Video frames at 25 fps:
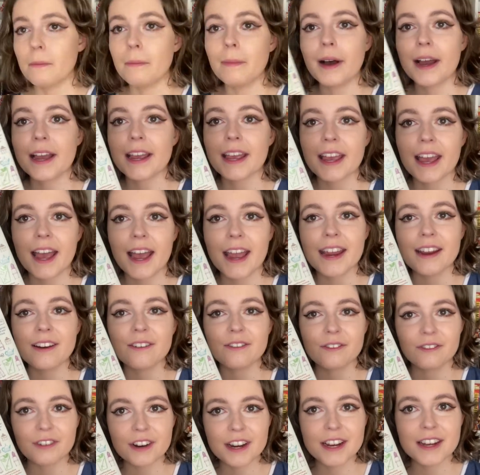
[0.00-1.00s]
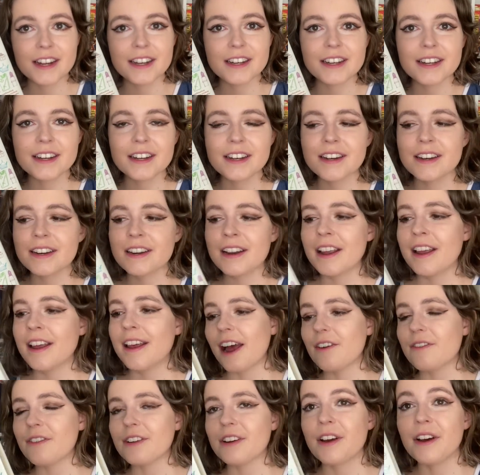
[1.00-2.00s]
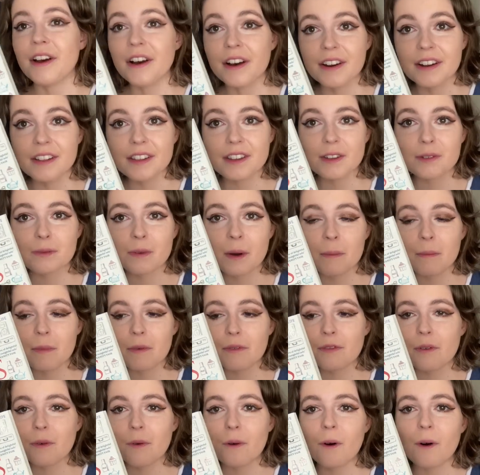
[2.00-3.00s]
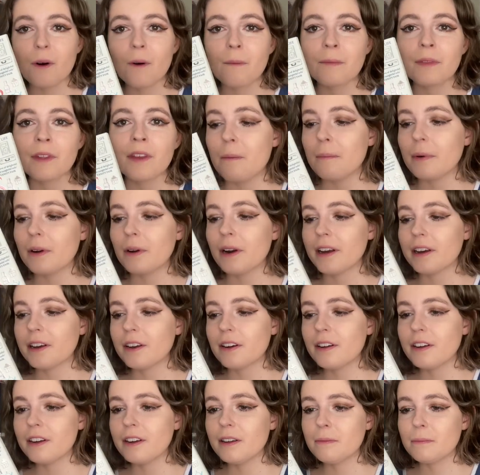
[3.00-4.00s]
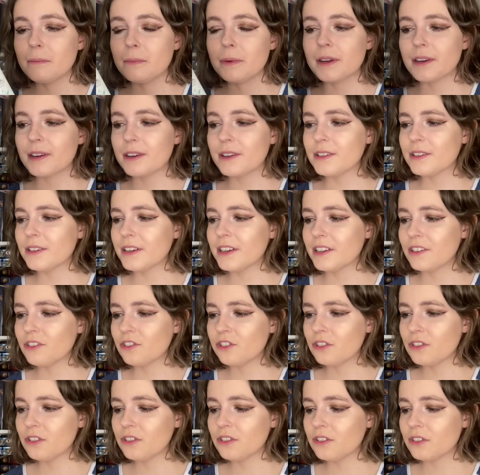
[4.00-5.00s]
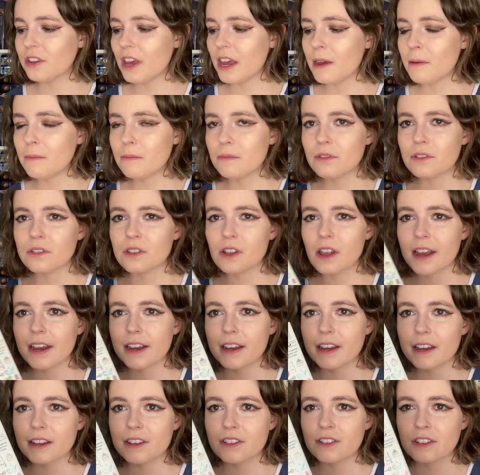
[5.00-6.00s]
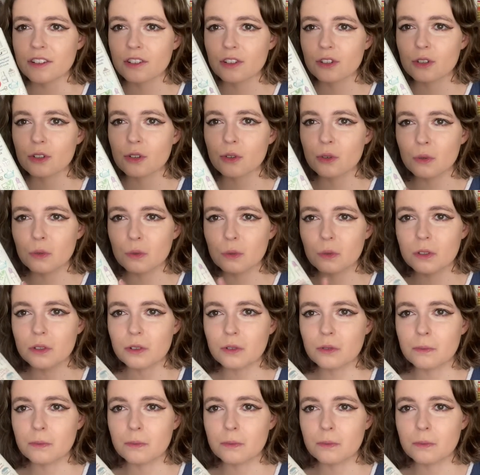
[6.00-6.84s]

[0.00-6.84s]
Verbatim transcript: by Kate Reardon. I haven't heard of this one before but I got it because it just seemed like such a cool little